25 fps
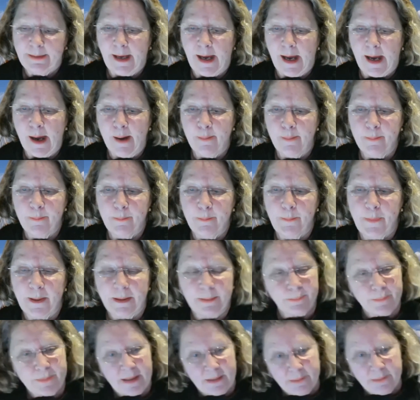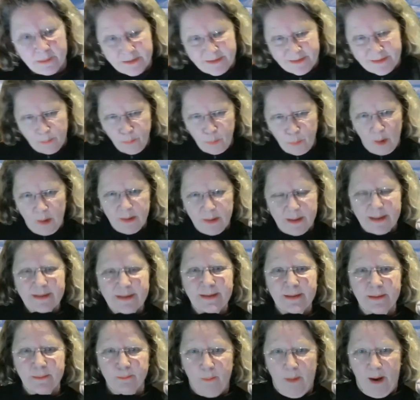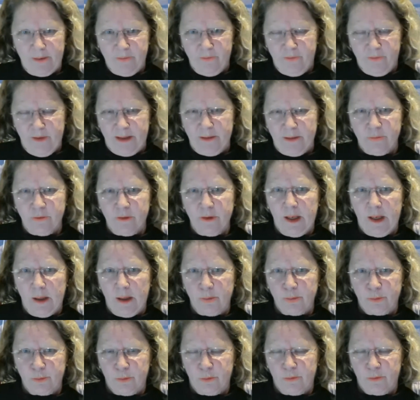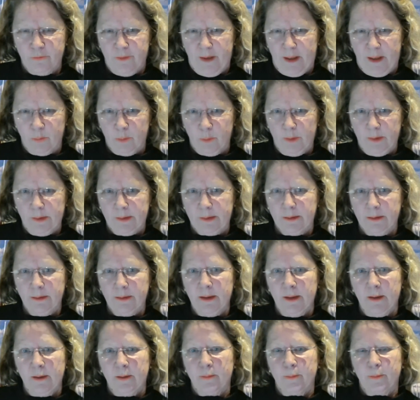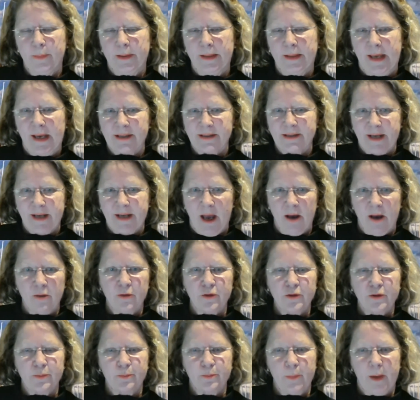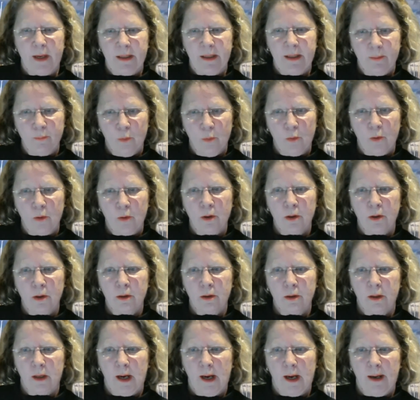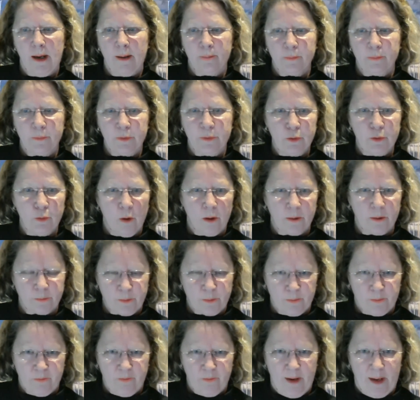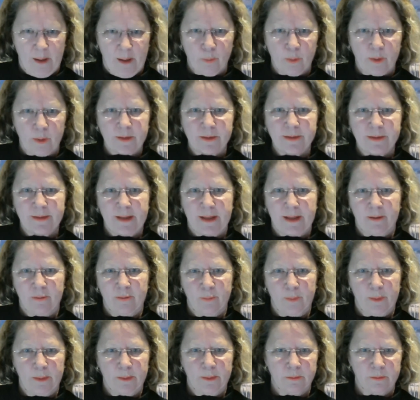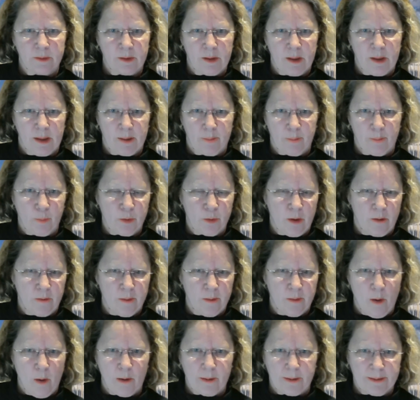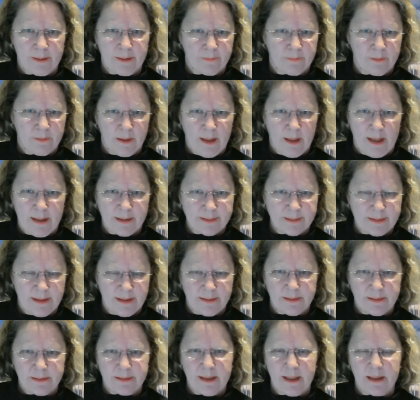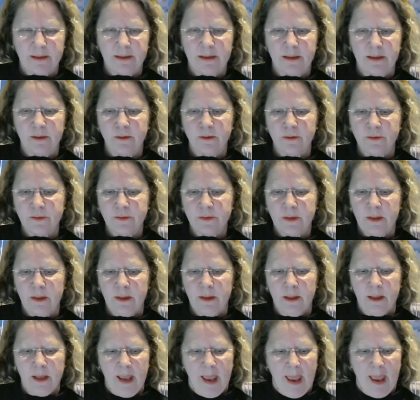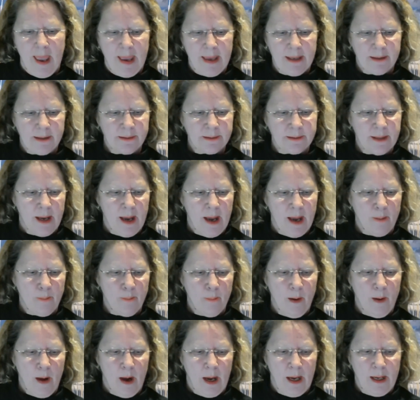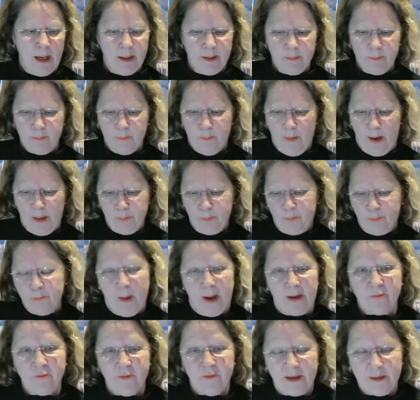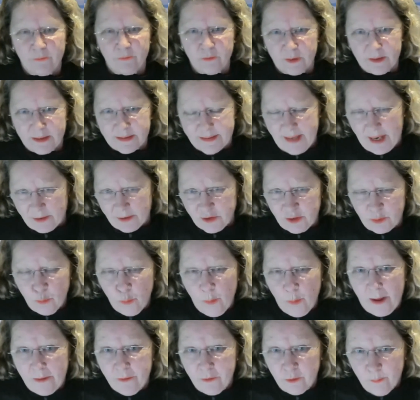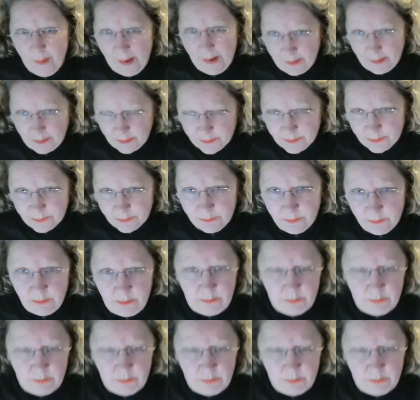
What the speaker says: But Sunbrella isn't my favorite outdoor fabric, because now there's many more new outdoor fabrics that have been kind of put on the market in the last 8 to 10 years. And my favorite is actually Weather Max.